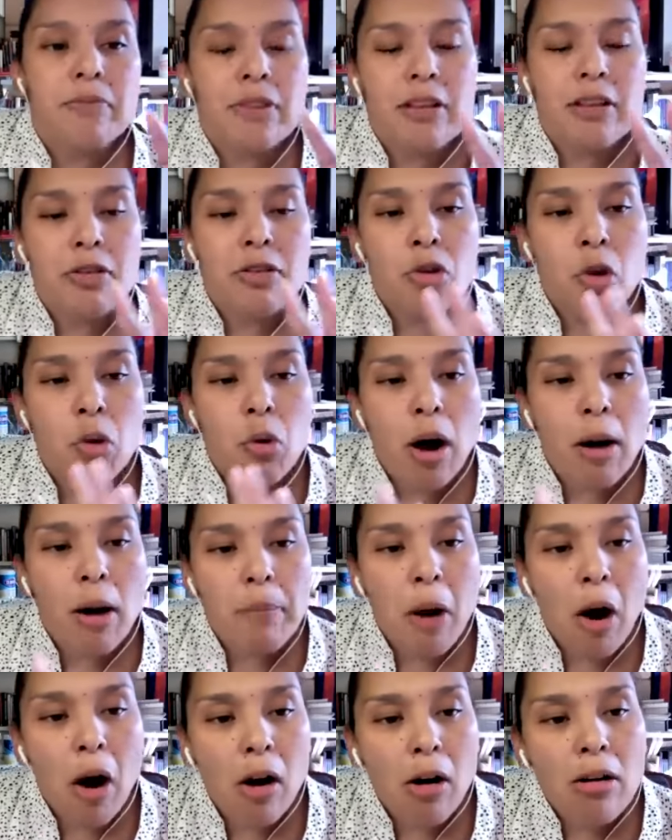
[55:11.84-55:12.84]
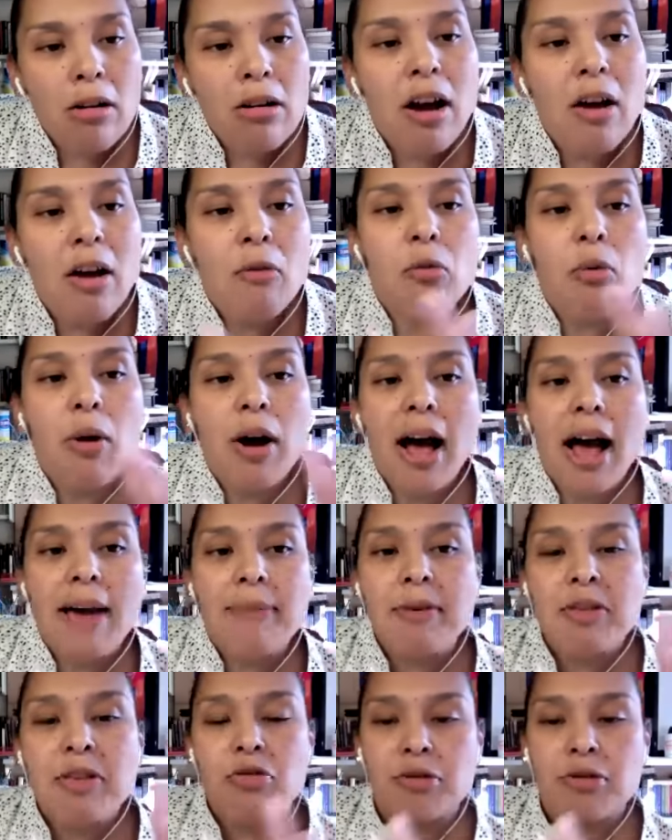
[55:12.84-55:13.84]
So a part of what I'm
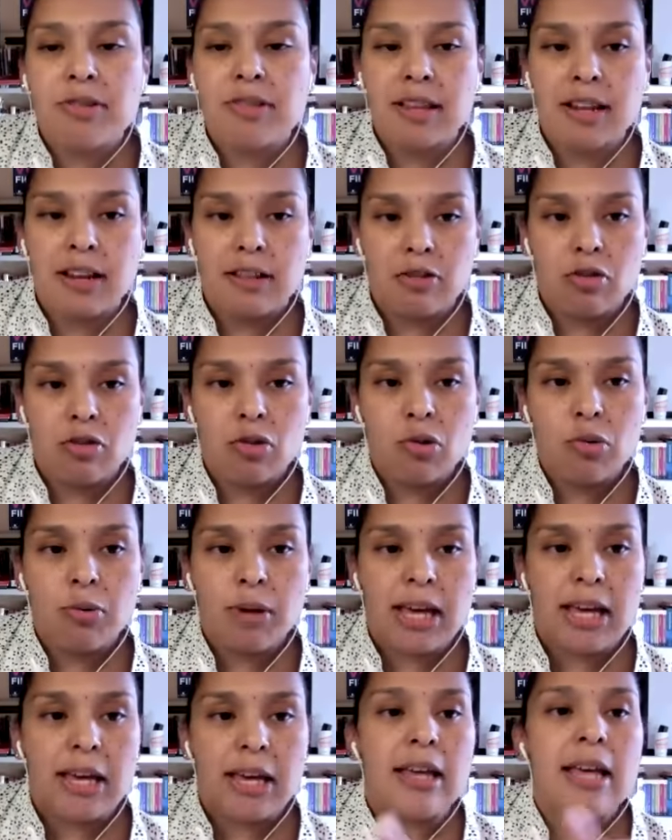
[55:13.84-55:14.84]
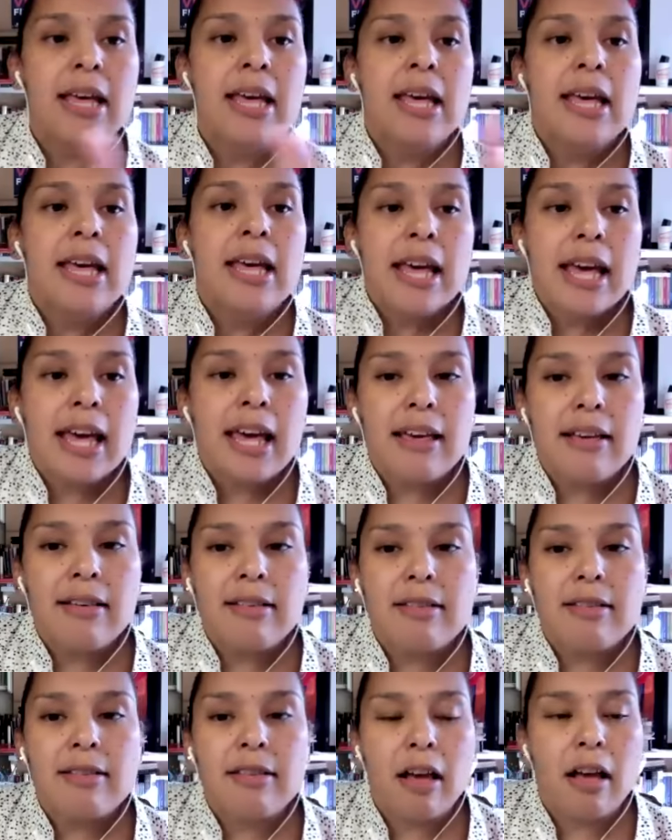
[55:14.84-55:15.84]
interested in doing
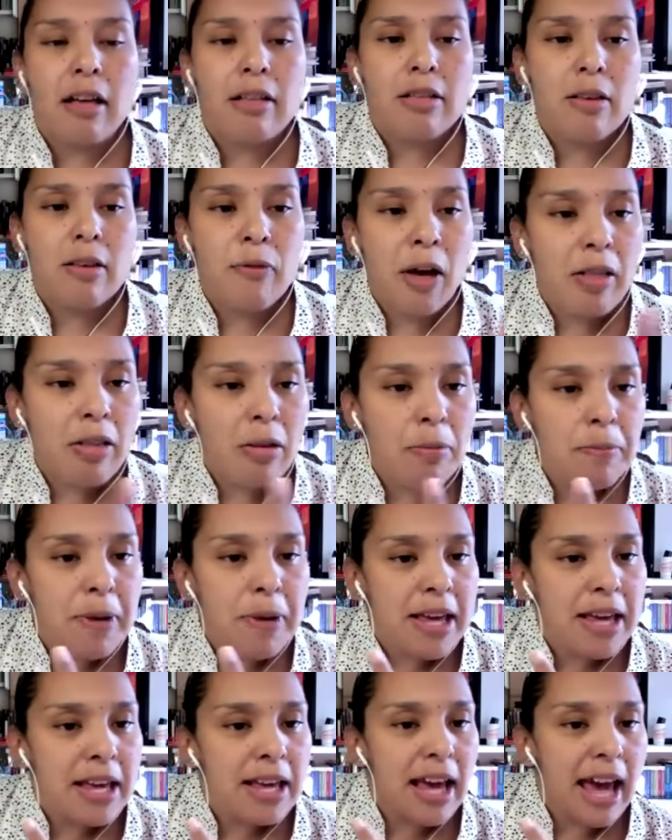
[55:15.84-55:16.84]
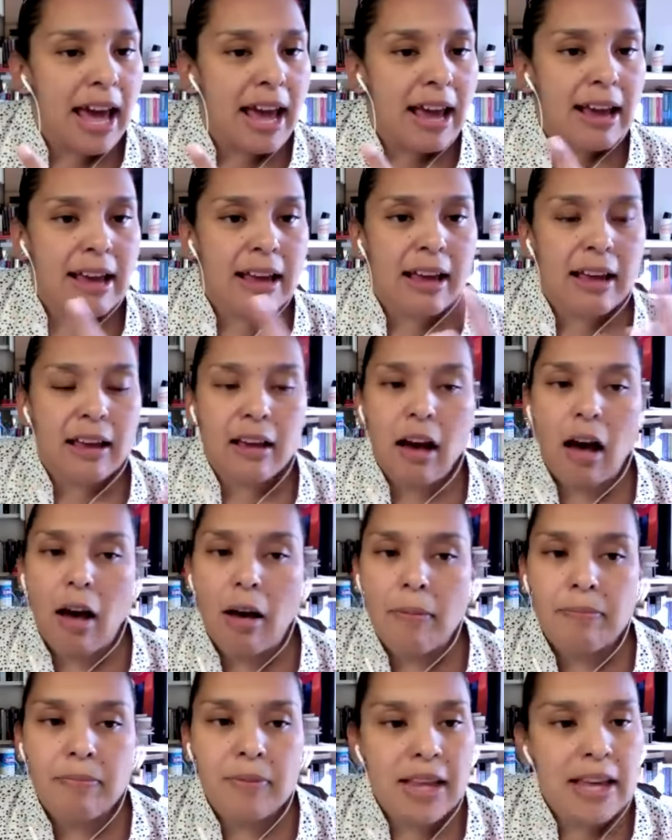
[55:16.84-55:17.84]
is developing a
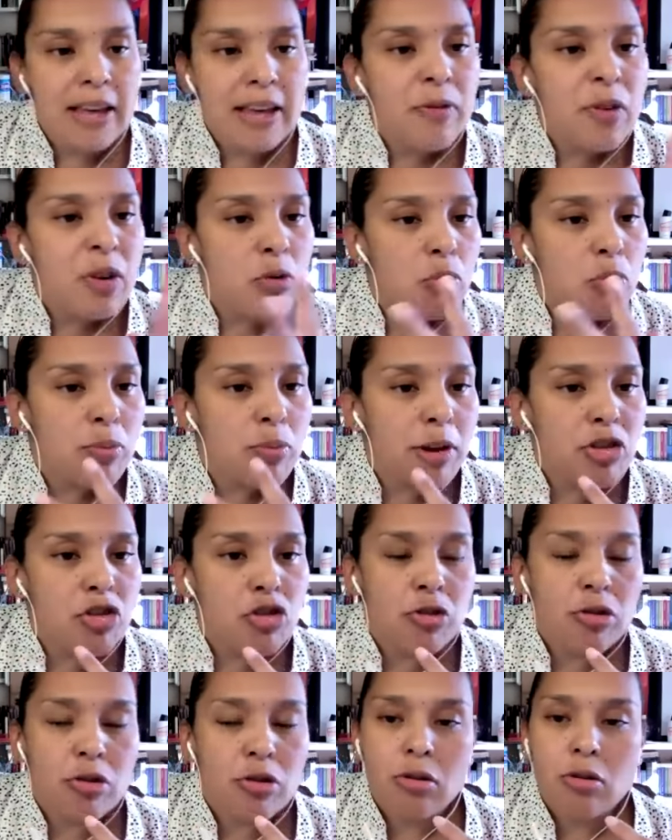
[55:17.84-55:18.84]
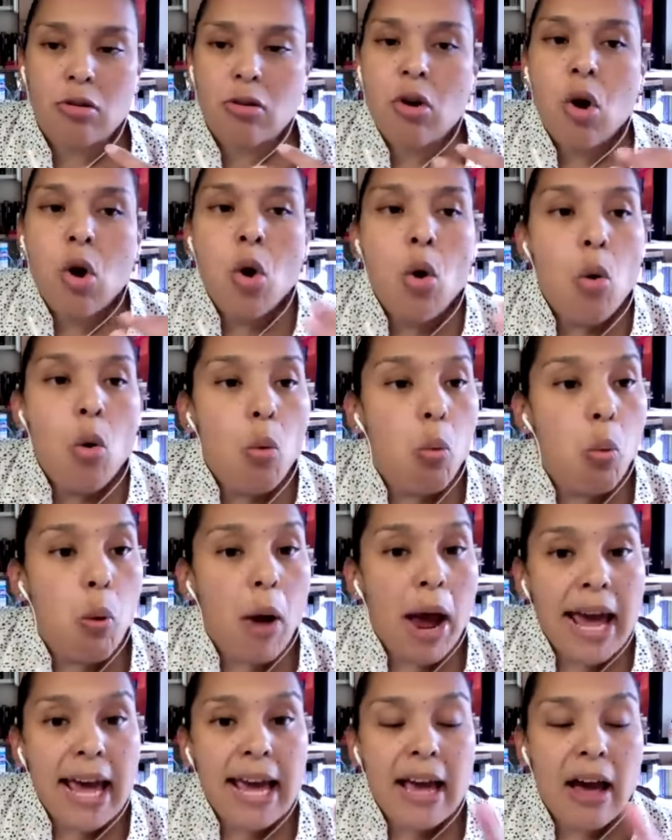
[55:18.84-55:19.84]
even richer
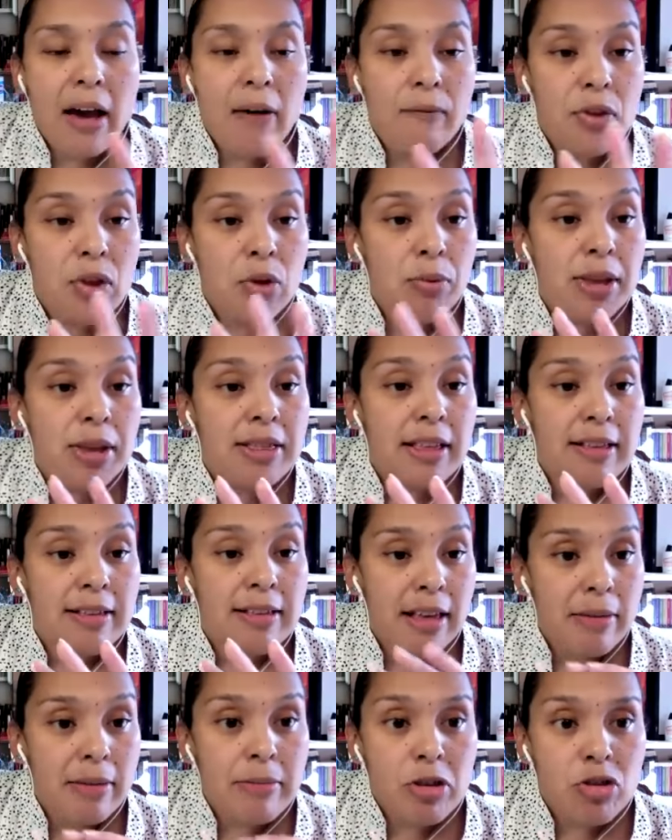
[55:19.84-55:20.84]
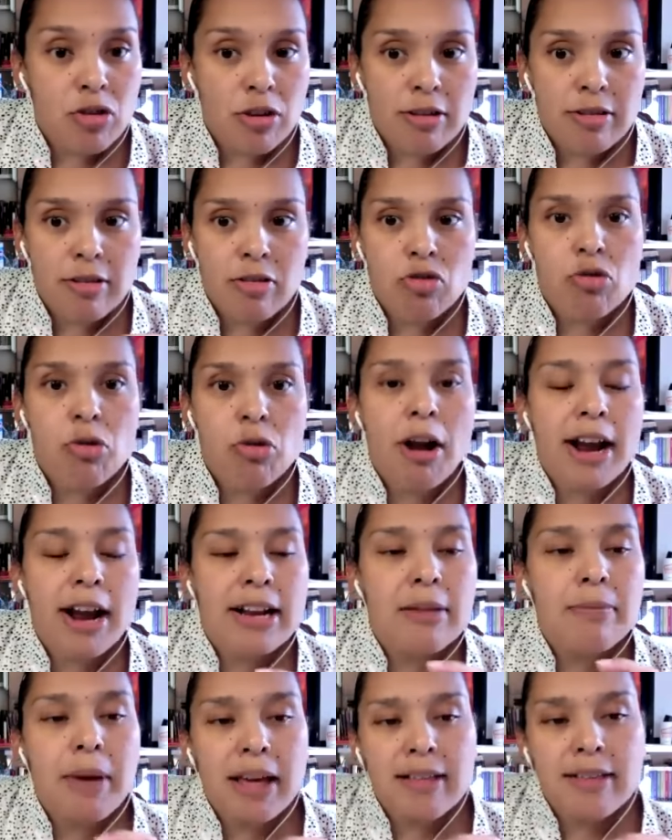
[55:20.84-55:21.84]
way of viewing these images and trying
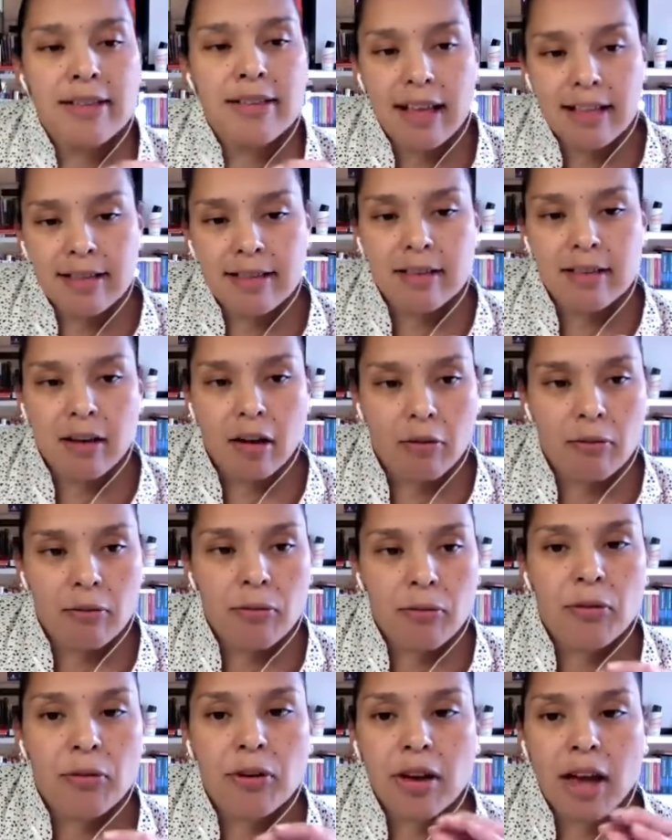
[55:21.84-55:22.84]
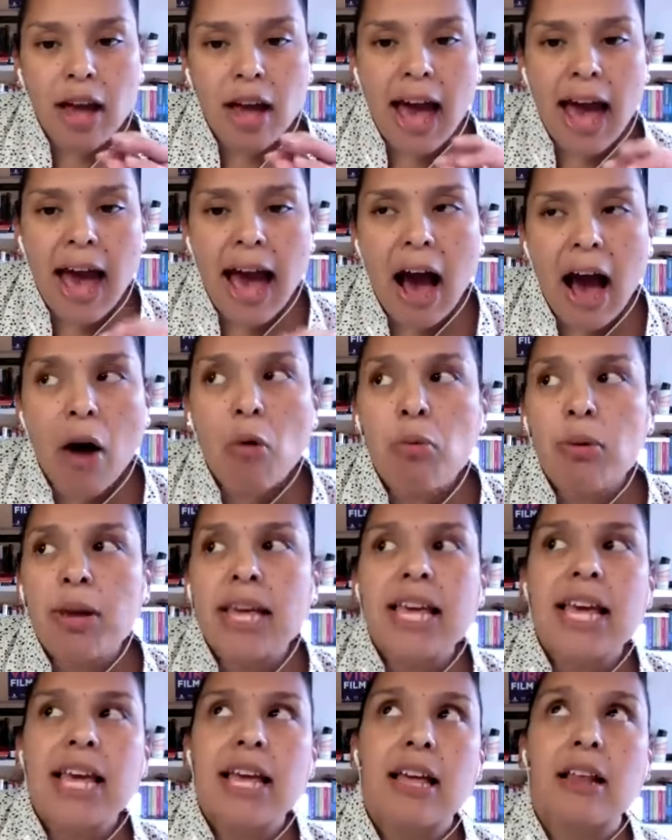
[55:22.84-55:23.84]
to make sense of how we
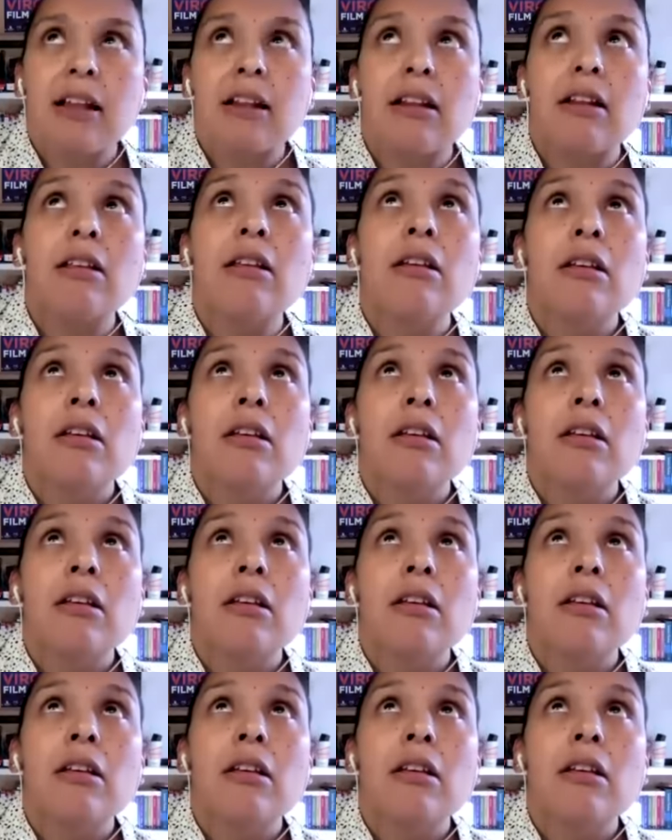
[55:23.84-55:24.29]
can,